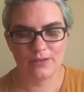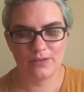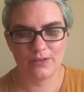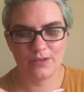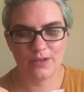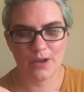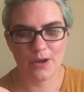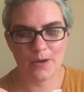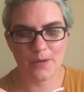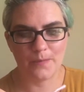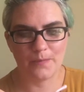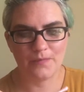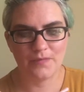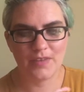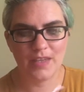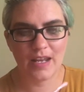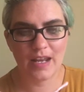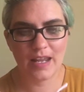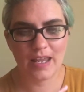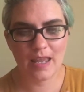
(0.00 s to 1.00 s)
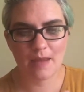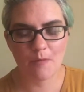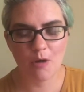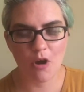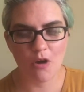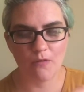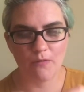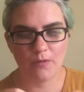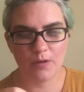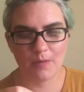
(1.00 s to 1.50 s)
So then I came
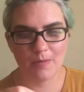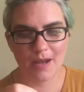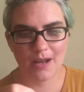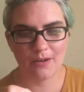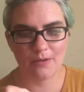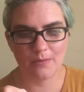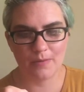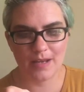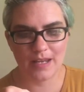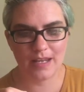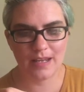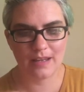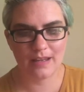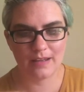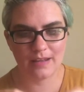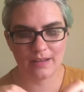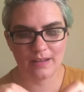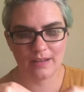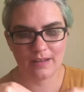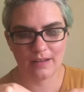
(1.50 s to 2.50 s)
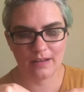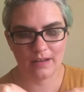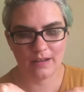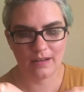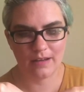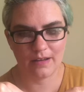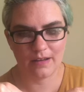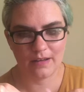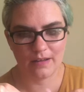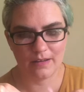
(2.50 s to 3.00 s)
home for about a week,
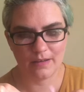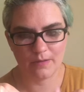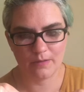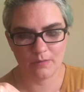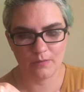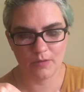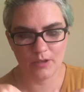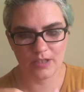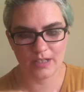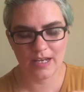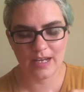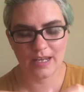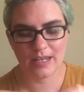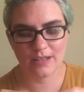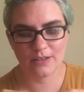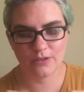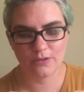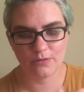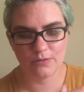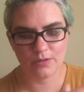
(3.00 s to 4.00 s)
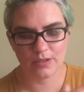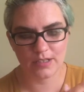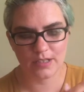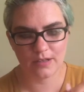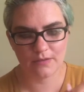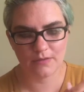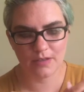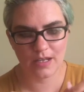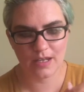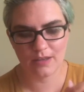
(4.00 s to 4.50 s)
worked on getting school
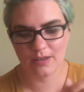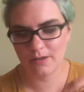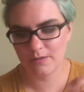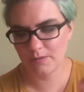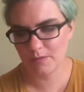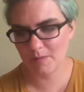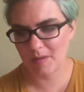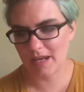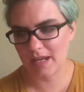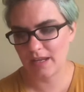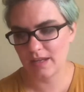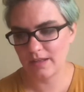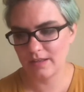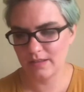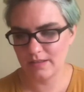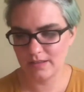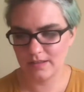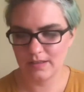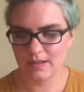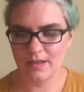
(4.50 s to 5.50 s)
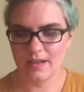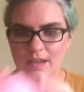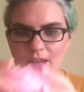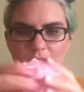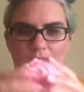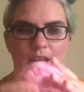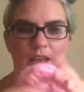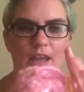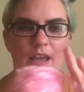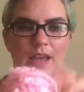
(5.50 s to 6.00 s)
stuff together for my kids,
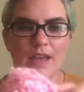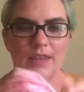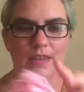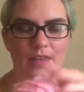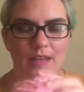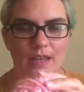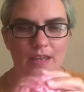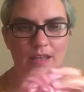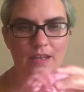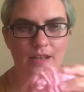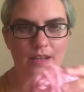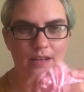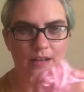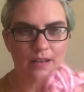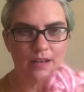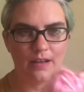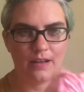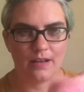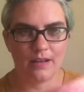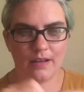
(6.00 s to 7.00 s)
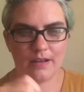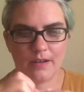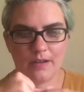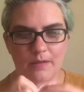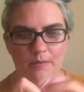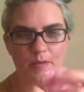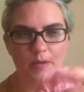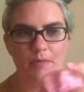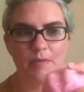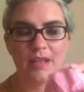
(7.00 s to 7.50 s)
and then
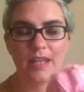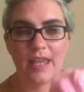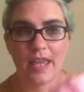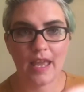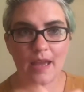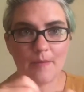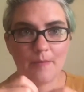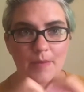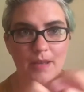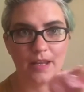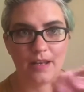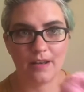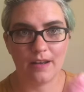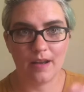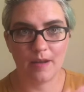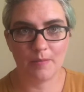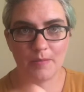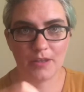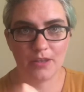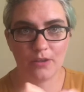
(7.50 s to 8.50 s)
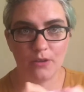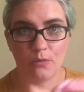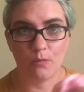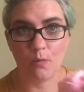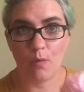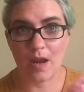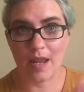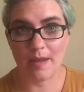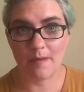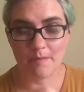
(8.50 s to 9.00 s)
we went camping up in the
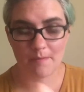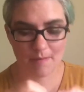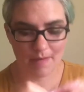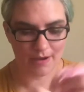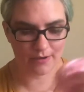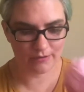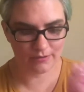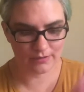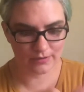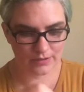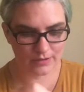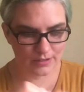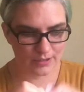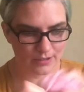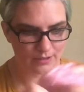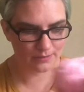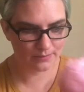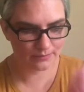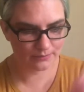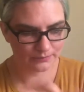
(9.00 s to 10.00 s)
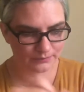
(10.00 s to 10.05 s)
White Mountains